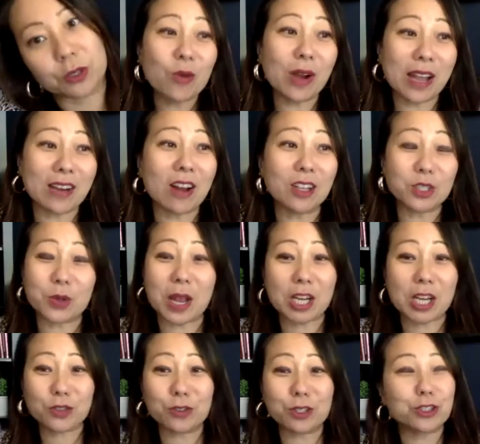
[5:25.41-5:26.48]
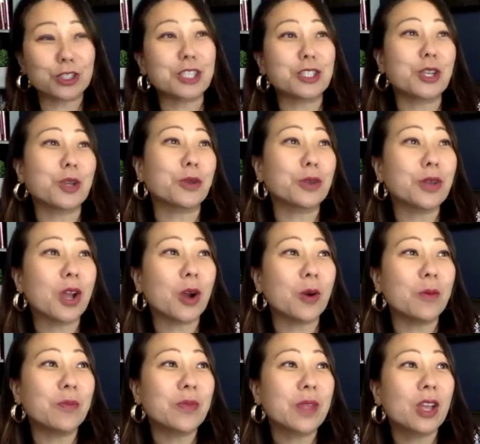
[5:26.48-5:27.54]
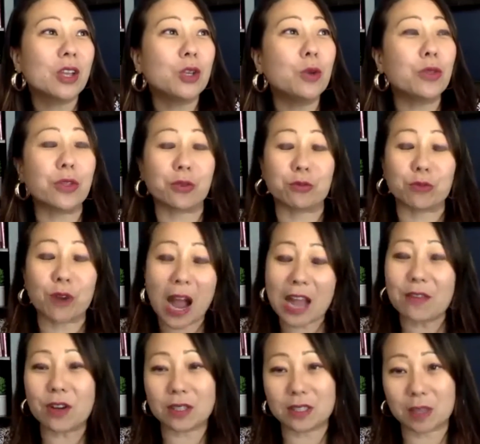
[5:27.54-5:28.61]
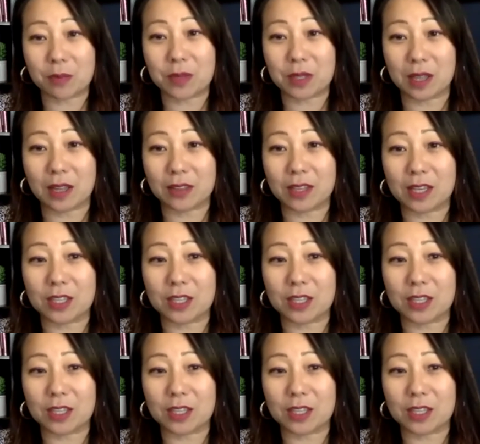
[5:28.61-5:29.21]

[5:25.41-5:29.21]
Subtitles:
and also extroverts, just so you know, you thrive on something like this.